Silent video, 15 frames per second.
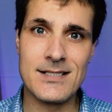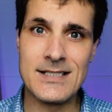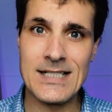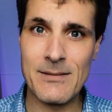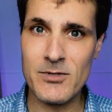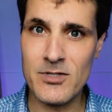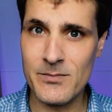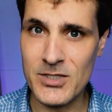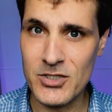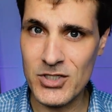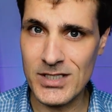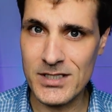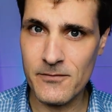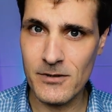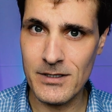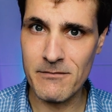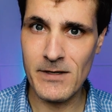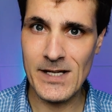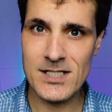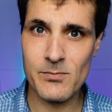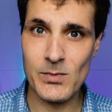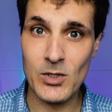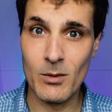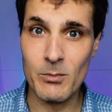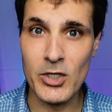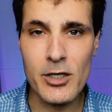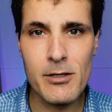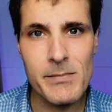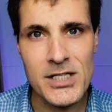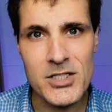Some of them are just for investment. I'm
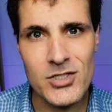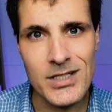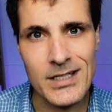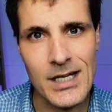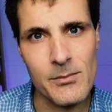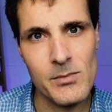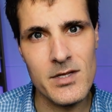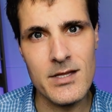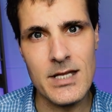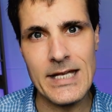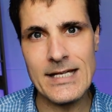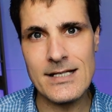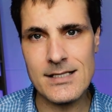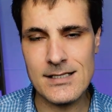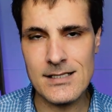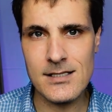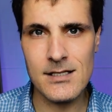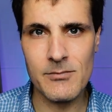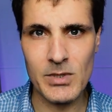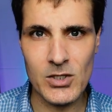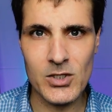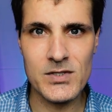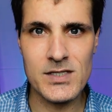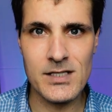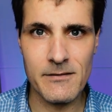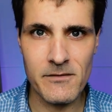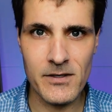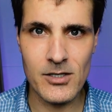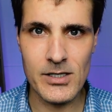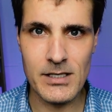going to mention a couple of these because they're
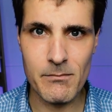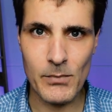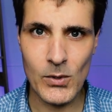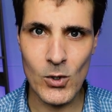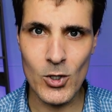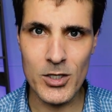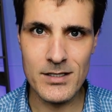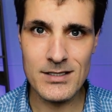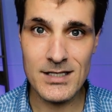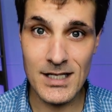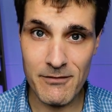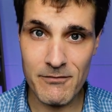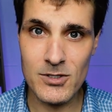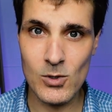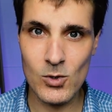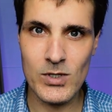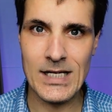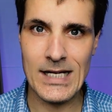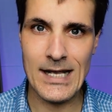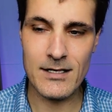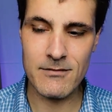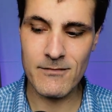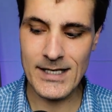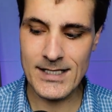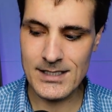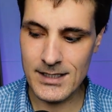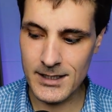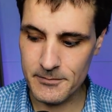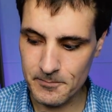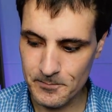very important if you're looking at
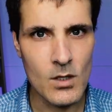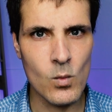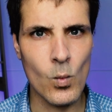investing.